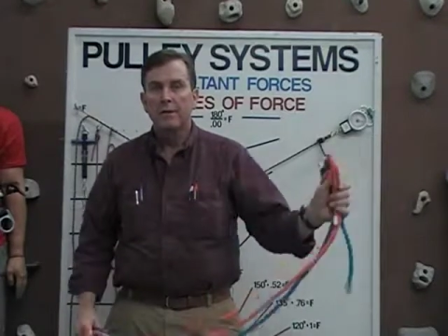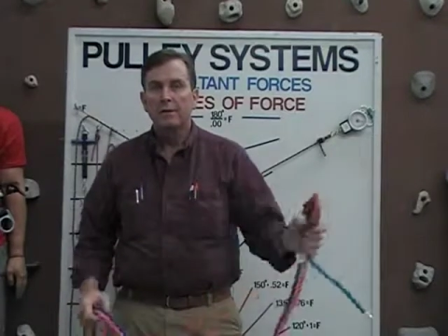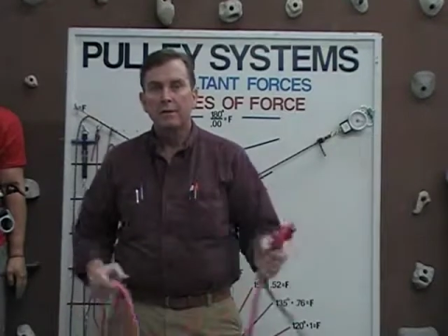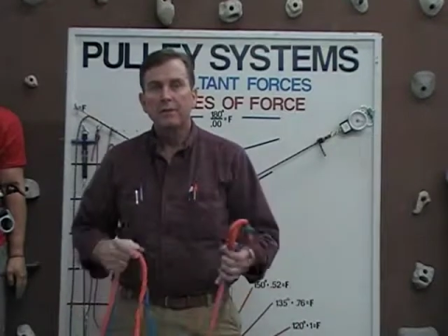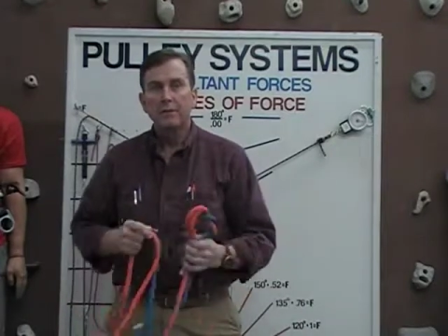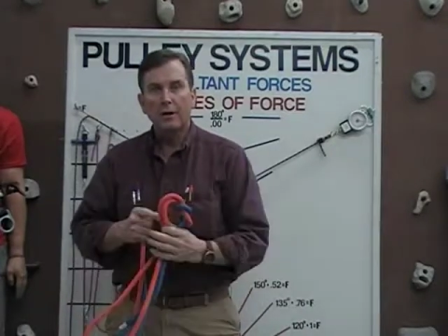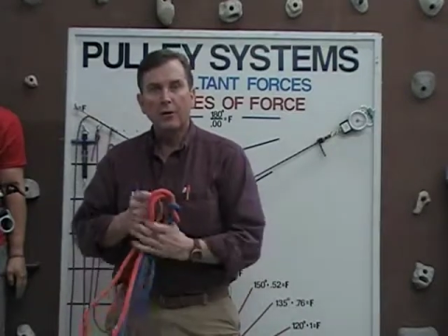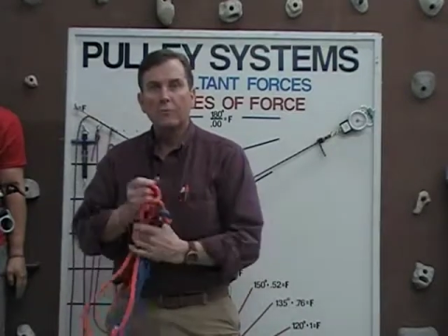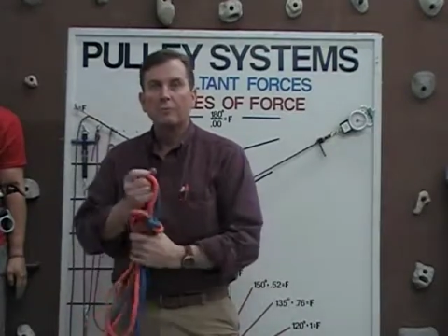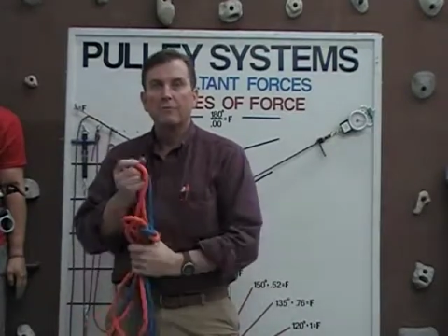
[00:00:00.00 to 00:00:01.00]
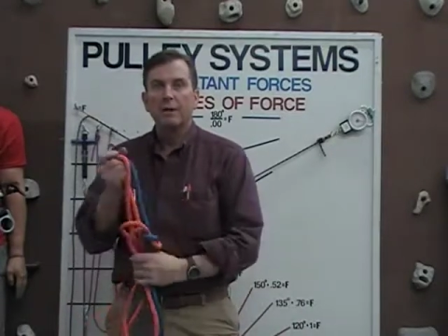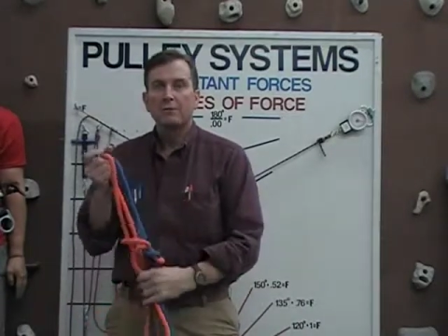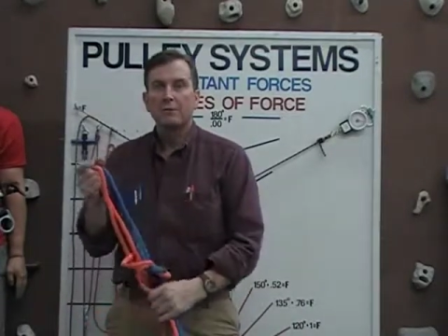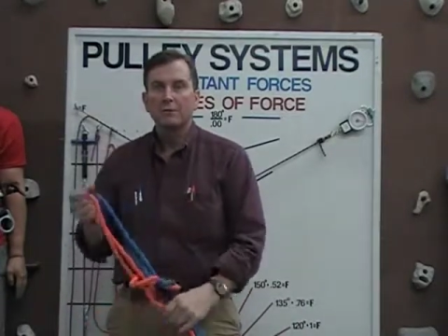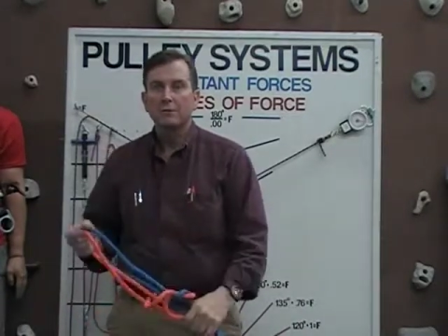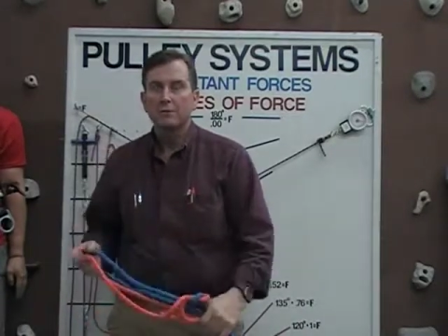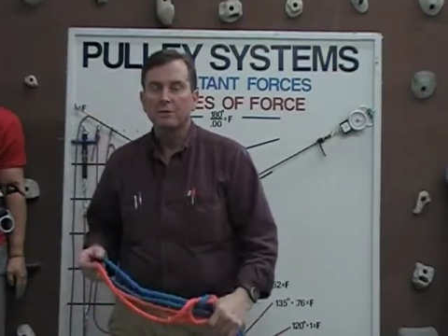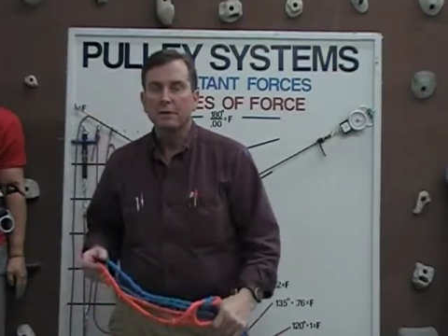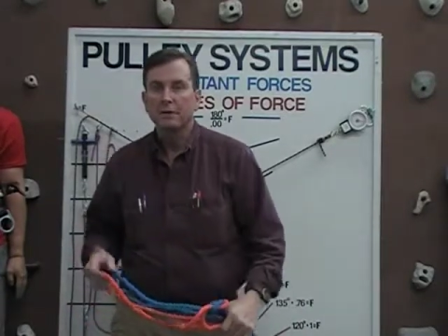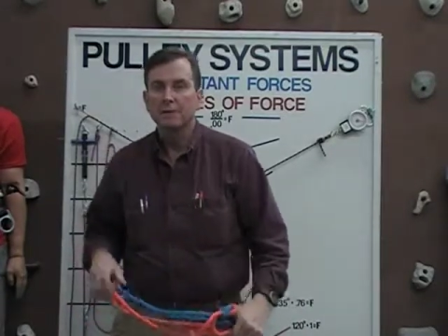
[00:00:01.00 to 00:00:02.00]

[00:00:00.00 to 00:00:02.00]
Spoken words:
Thank you. I hope you found this interesting.